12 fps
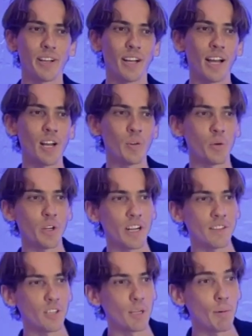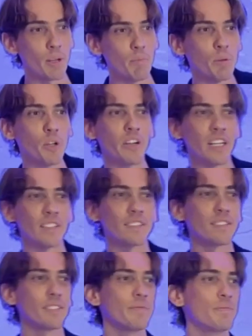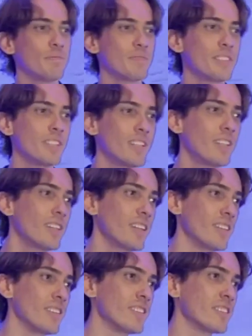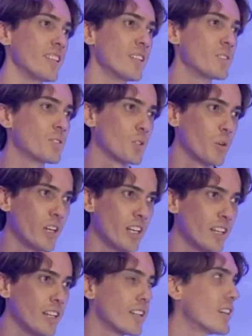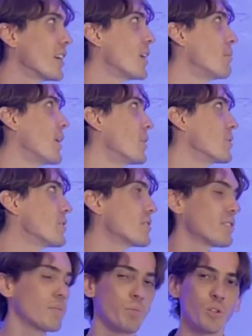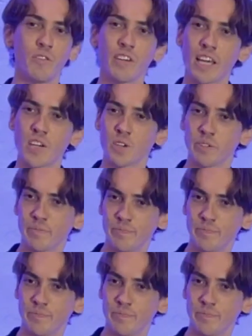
and we're going to talk about impurities. And this is a little story about purification.